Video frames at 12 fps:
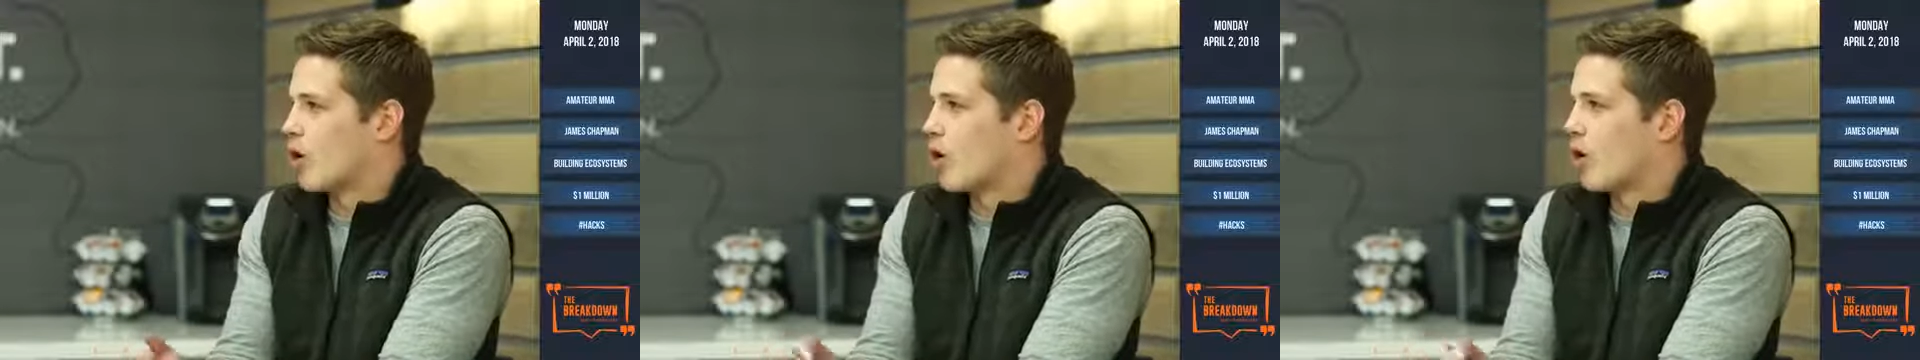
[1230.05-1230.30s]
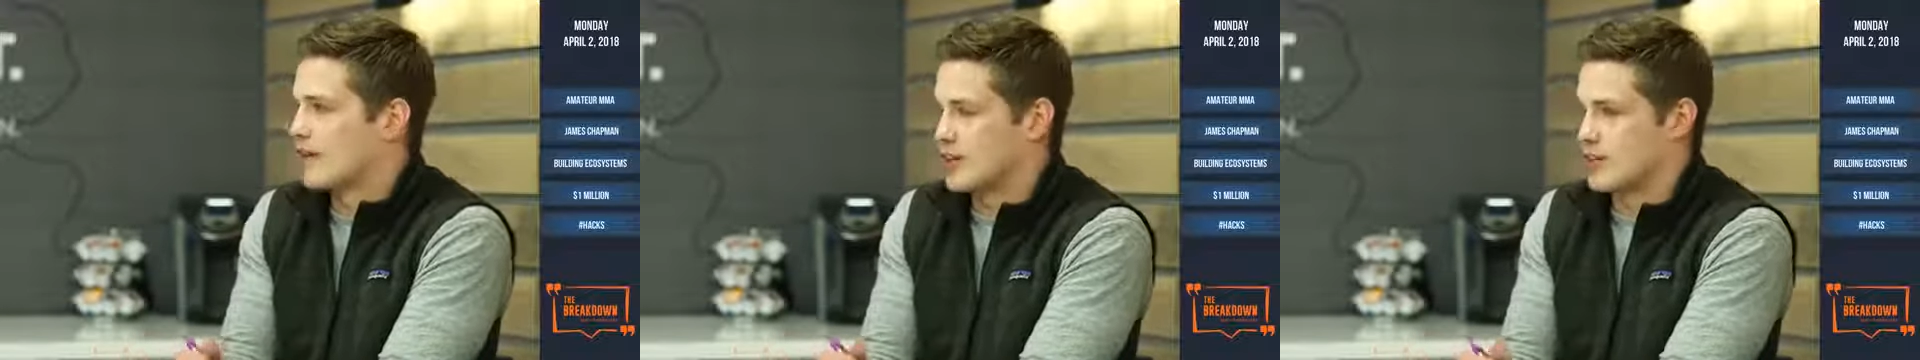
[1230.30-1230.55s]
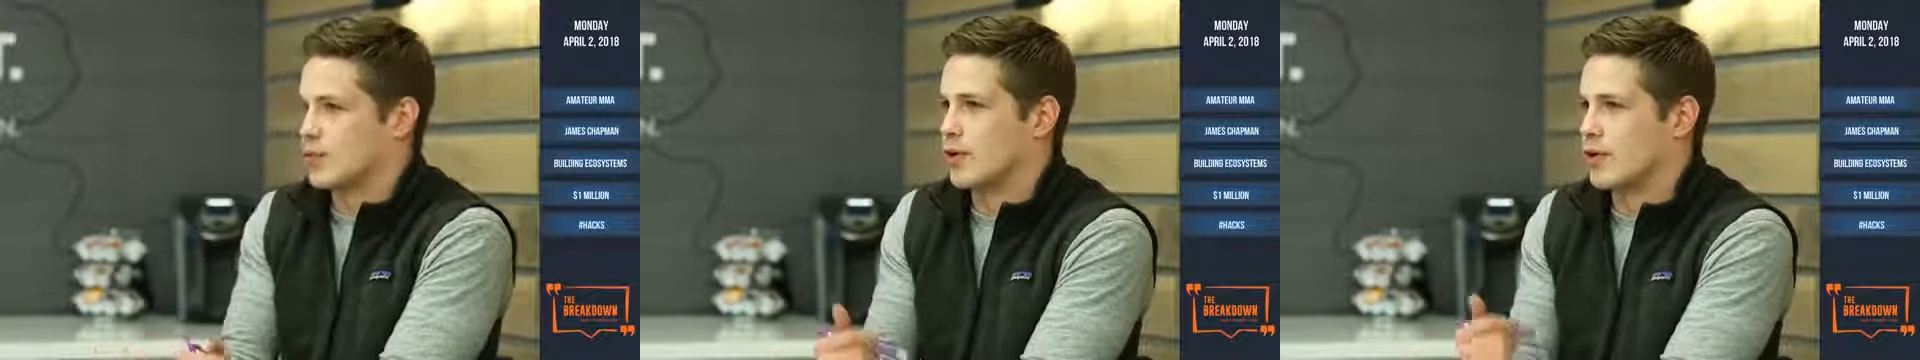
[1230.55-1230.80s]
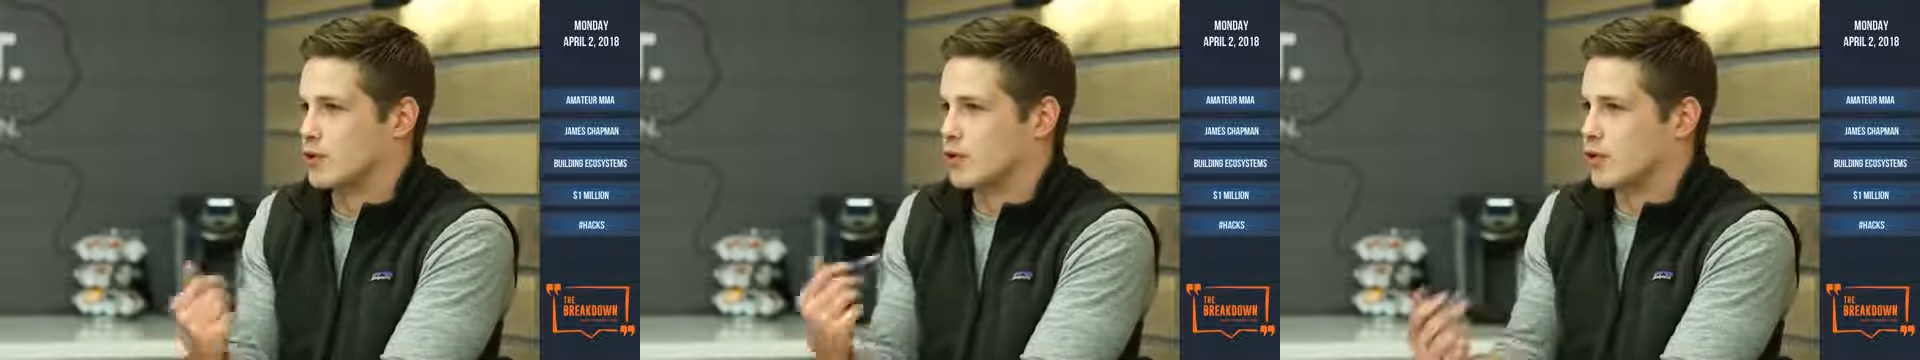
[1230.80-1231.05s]
And it's
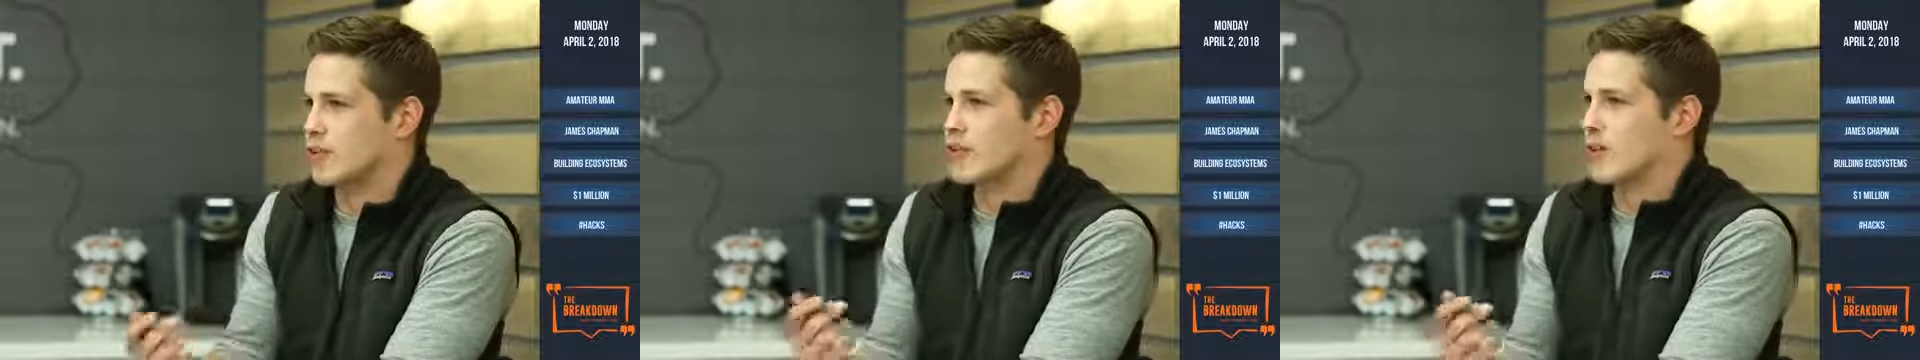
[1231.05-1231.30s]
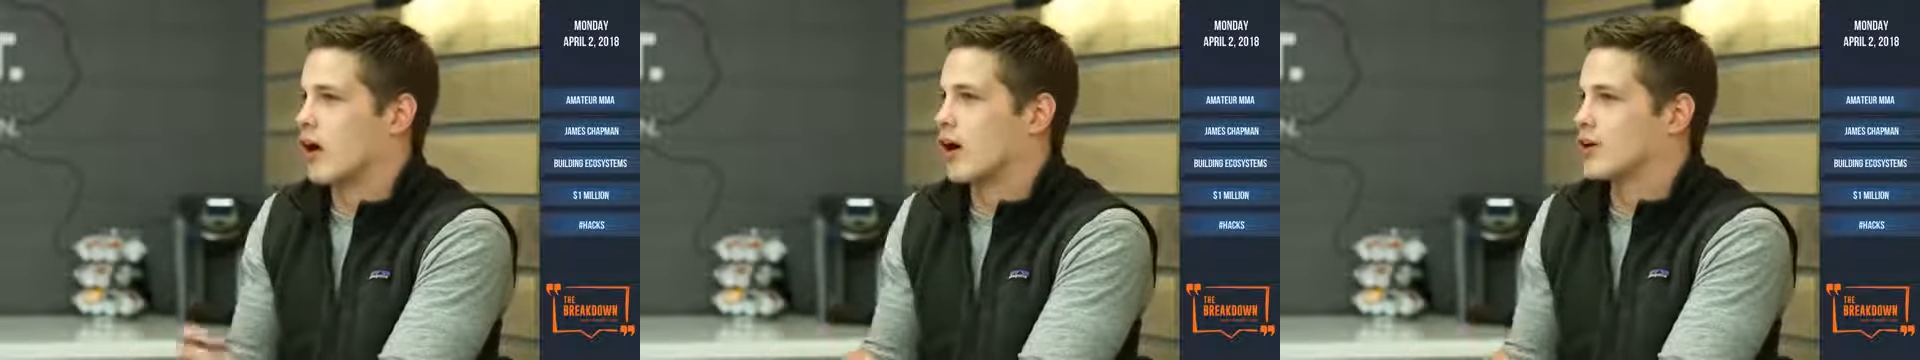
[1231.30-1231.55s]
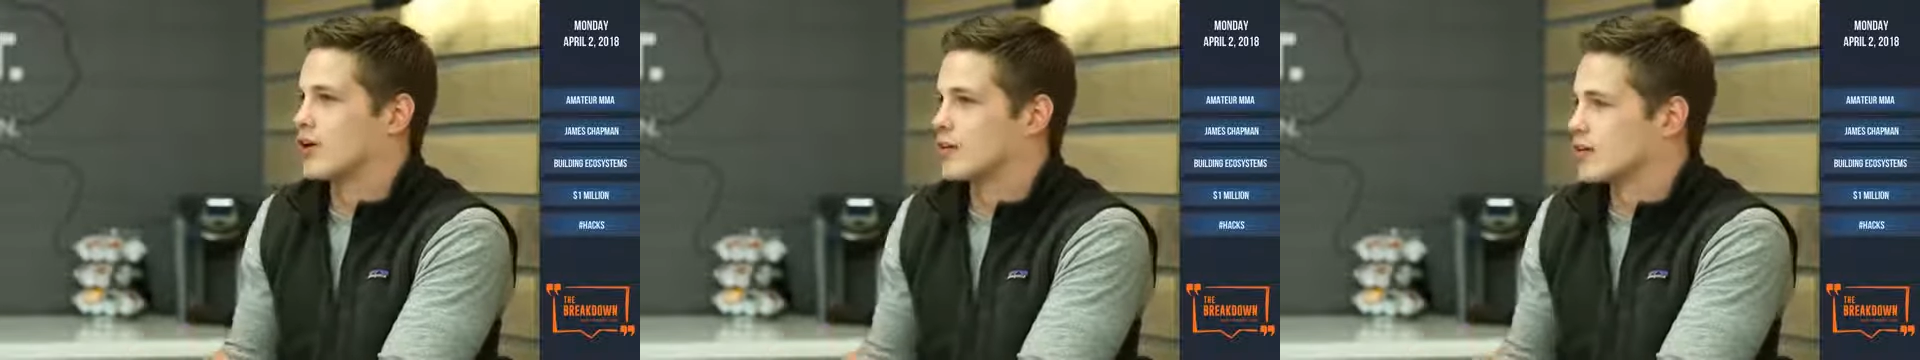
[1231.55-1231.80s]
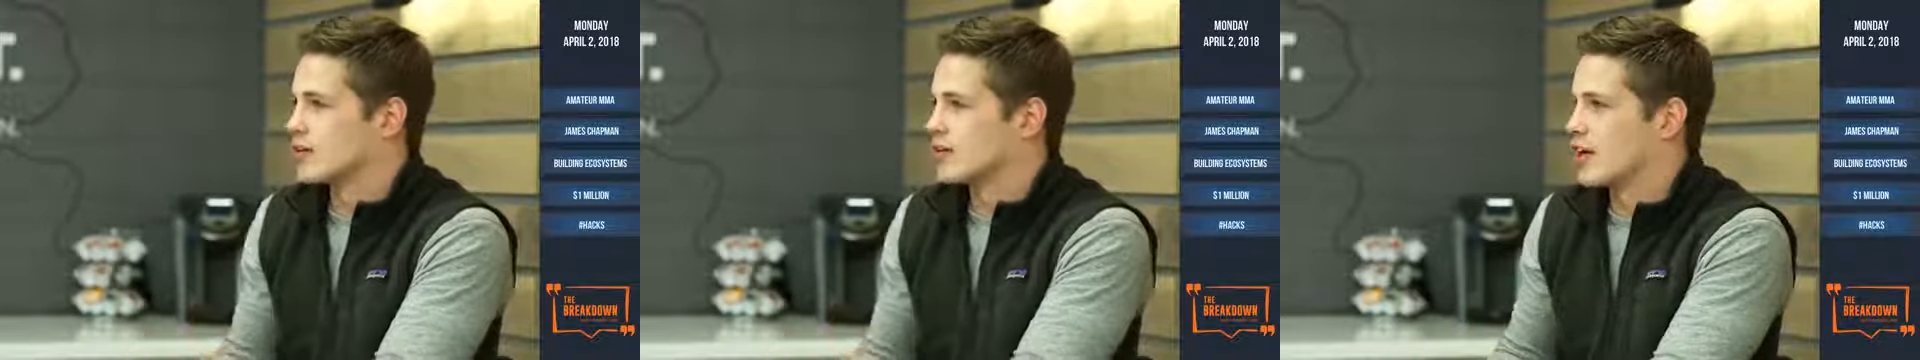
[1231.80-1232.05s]
really hard to learn to
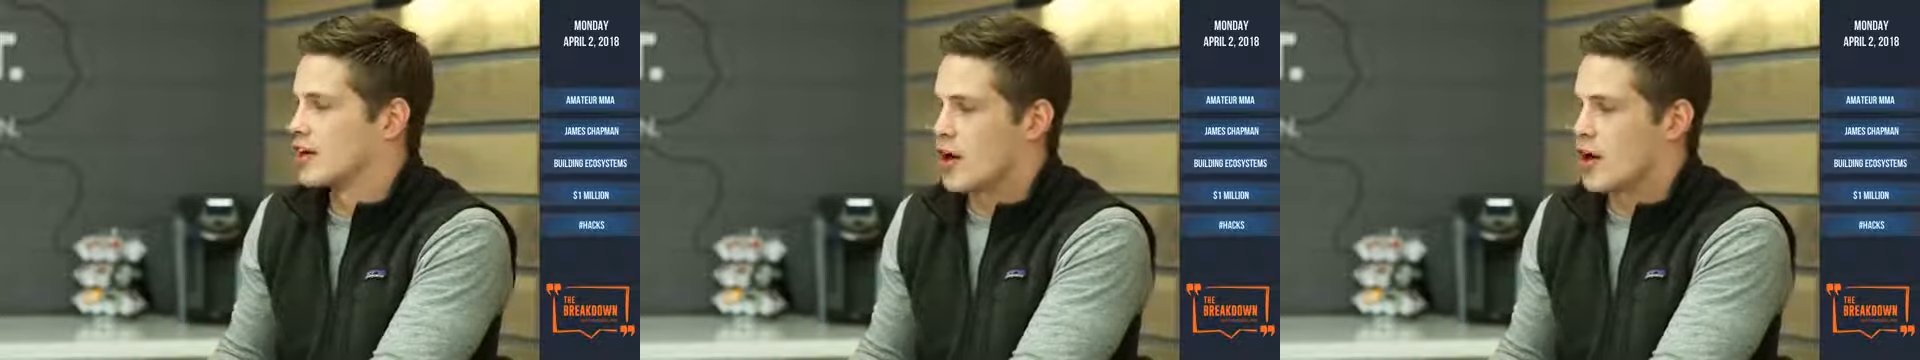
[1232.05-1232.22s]
say no,